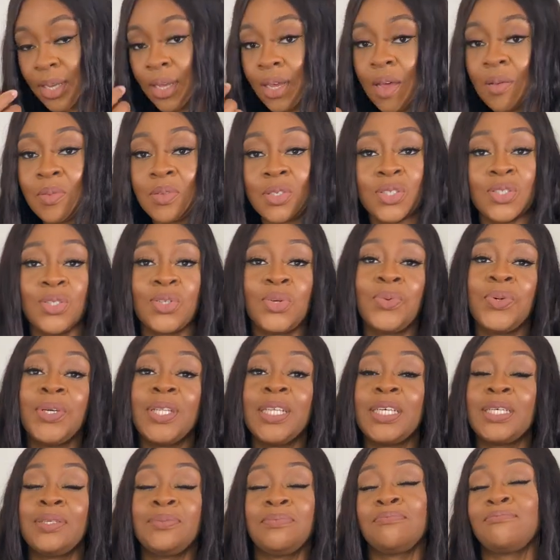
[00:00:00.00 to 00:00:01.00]
I'm just not with
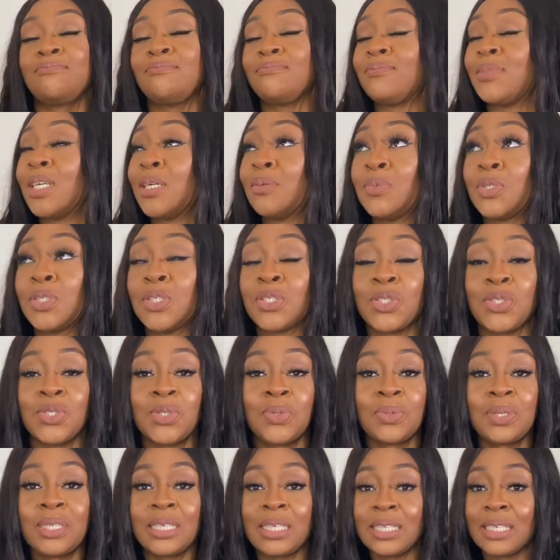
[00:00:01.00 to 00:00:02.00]
it. I'm just
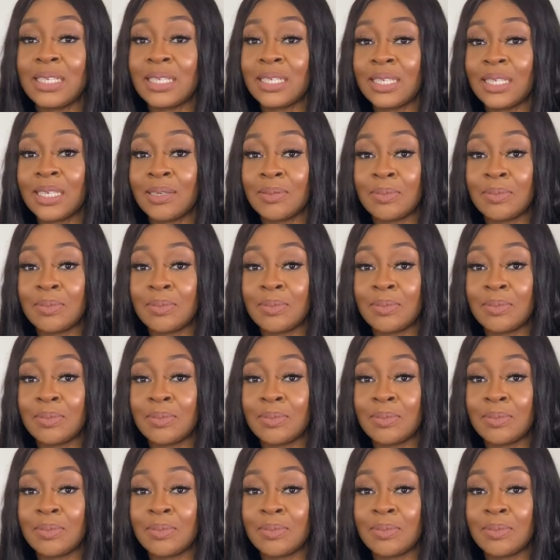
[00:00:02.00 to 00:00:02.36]
not with it.